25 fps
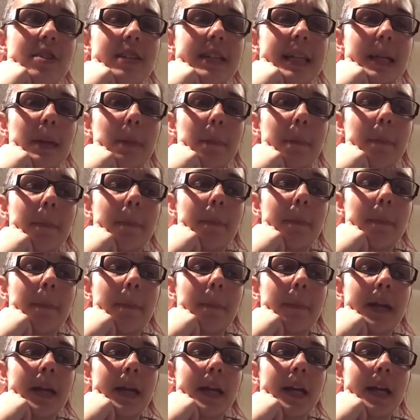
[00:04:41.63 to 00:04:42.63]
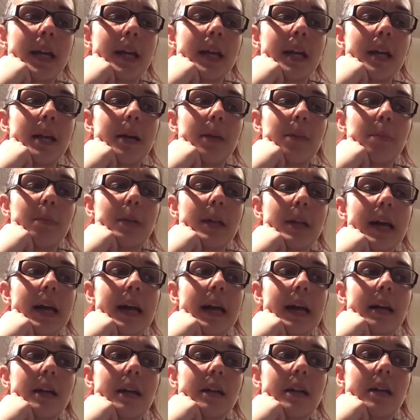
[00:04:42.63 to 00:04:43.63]
It's like pink and a
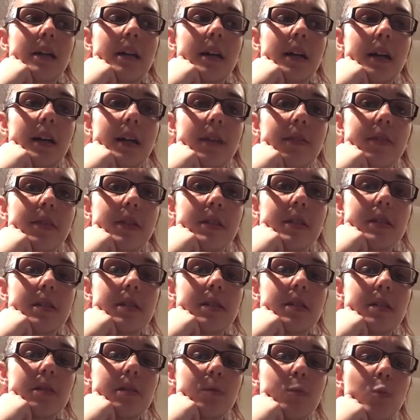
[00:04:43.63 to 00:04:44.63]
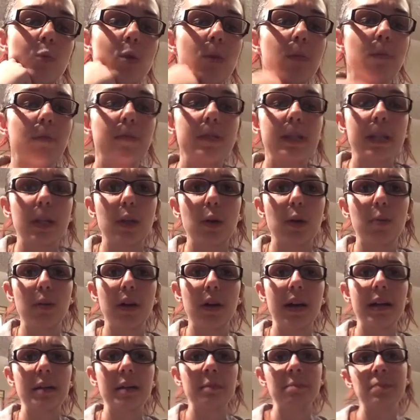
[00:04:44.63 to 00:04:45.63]
black, kind of a one single
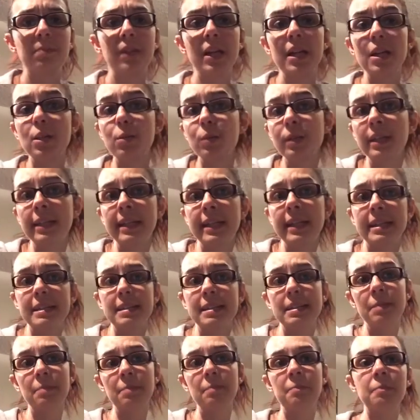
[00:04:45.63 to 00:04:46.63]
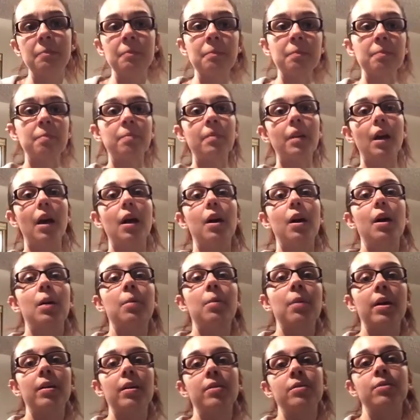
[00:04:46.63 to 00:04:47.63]
ply. It's really nice.
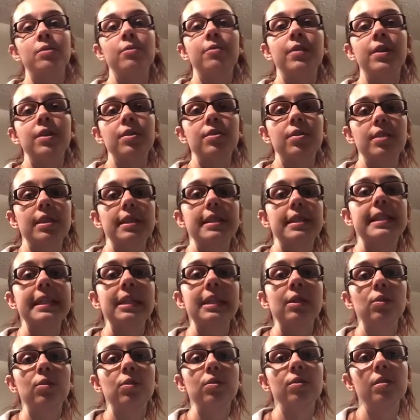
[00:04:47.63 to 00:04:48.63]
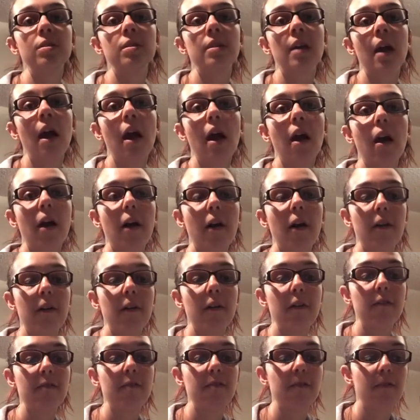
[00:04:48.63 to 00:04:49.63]
I also finished the singles
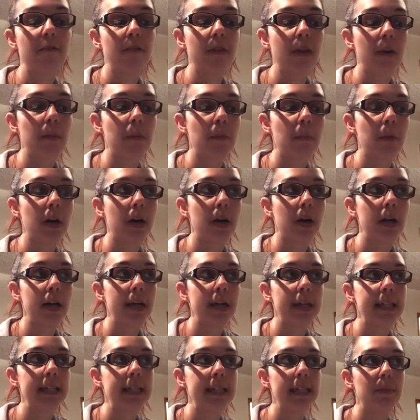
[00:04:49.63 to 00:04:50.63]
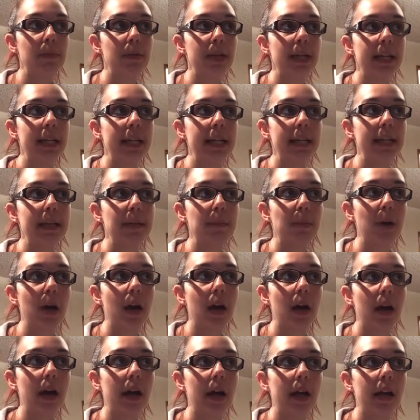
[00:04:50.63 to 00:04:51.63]
of my Teeny Bikini
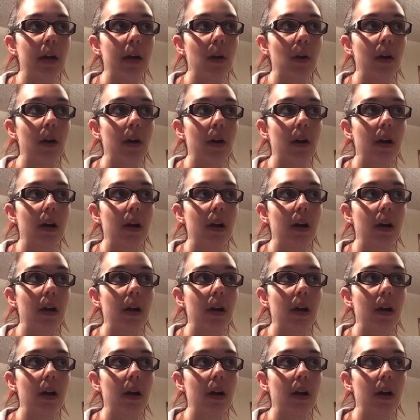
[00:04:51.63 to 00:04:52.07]
by